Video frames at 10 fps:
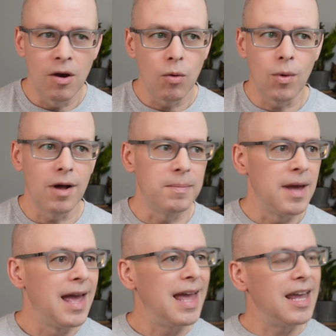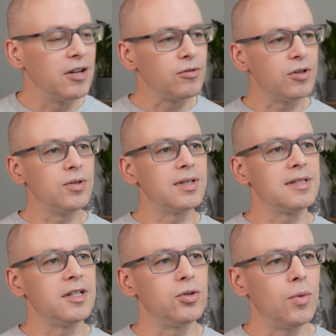Well, introduce a
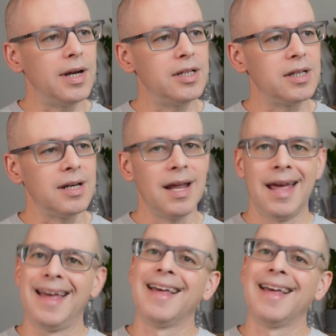situation,